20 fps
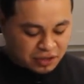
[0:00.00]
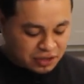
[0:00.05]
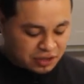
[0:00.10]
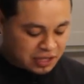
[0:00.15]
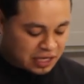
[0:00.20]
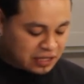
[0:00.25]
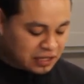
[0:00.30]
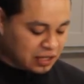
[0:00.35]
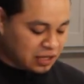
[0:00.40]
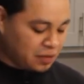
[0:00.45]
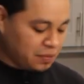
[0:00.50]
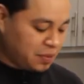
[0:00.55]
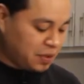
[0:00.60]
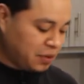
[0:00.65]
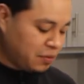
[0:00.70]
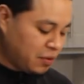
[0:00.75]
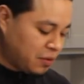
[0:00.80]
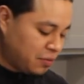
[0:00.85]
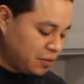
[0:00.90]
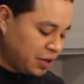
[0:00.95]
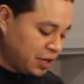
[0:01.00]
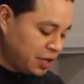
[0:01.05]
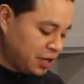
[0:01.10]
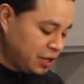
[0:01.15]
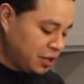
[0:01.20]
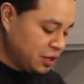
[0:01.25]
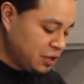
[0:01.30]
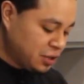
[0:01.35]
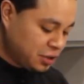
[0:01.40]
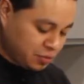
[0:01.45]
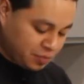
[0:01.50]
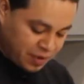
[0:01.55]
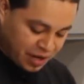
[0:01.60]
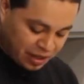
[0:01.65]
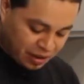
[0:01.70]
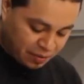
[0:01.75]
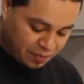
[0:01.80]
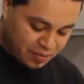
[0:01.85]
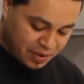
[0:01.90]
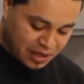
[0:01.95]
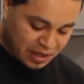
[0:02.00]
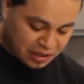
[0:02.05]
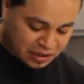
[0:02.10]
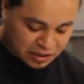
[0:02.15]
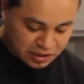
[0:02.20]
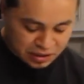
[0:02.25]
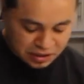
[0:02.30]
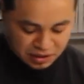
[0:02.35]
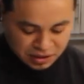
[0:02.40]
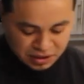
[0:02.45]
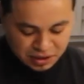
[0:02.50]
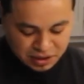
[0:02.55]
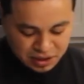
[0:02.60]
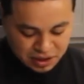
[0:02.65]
because that's gonna be what we're gonna use to make the mix.